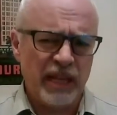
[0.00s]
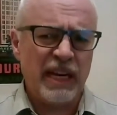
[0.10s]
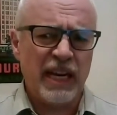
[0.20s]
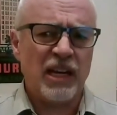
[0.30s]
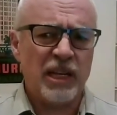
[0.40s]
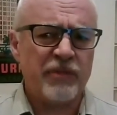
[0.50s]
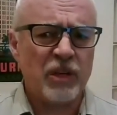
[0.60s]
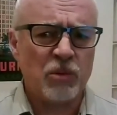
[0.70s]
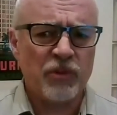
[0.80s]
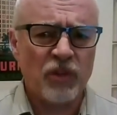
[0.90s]
they're now
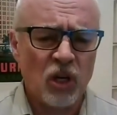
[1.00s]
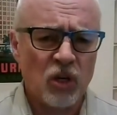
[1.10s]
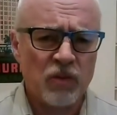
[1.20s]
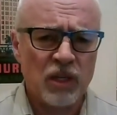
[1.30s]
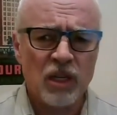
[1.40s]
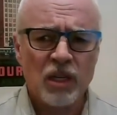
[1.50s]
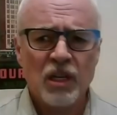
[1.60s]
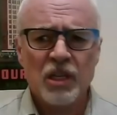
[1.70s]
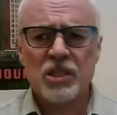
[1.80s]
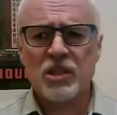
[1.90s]
living with COVID.
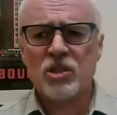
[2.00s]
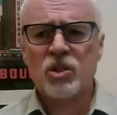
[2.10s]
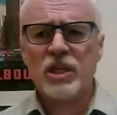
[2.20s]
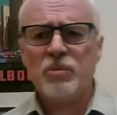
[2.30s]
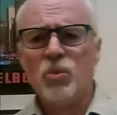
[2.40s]
So the trick